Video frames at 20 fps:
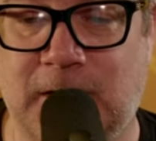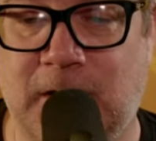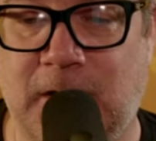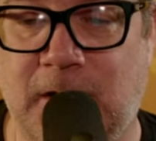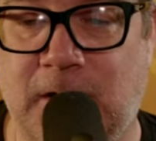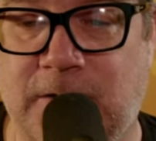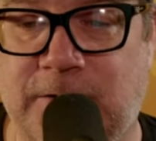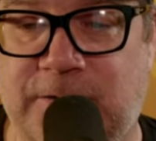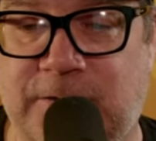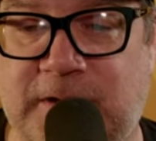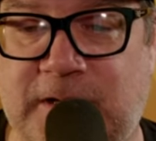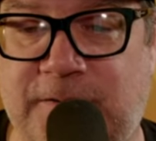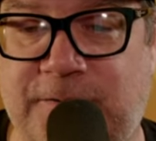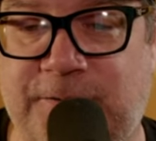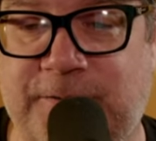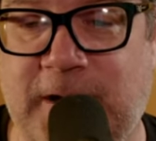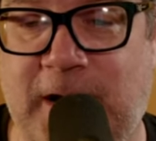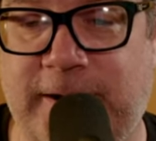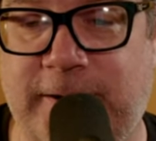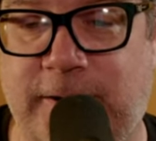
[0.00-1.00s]
Steve
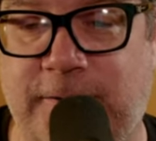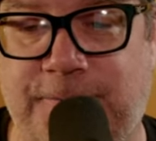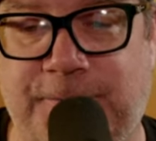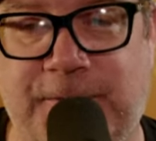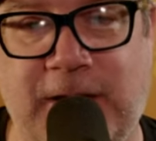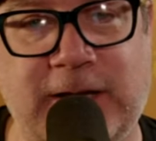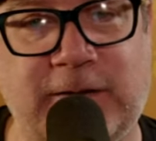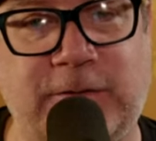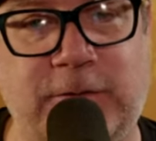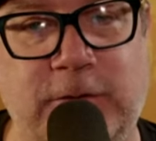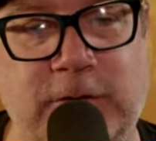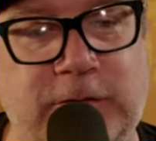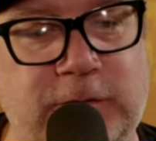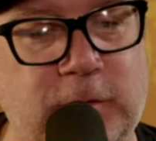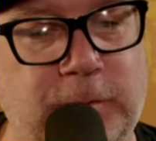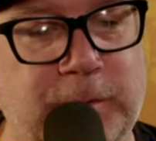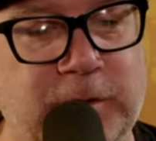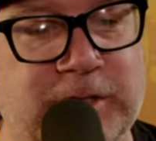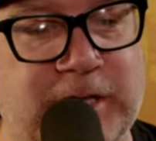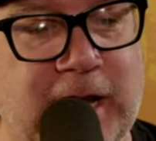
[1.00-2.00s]
Snyder, thanks for the
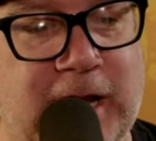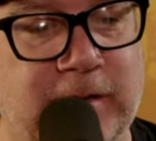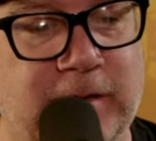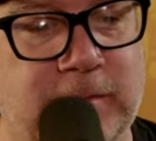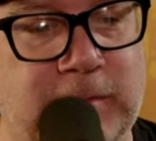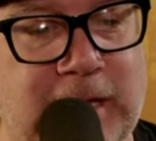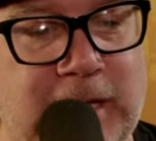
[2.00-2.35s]
super chat.